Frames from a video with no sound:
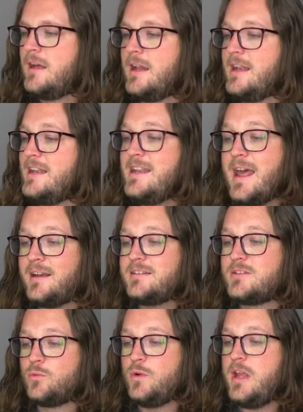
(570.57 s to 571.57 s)

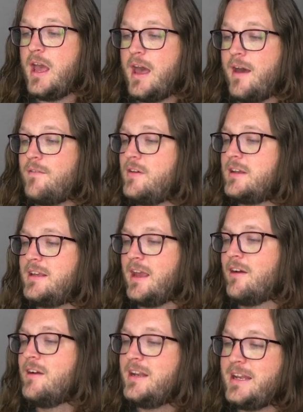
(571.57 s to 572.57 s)
Next, we have
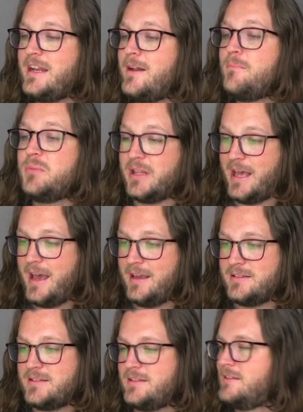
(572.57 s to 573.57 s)
Karenina Blast.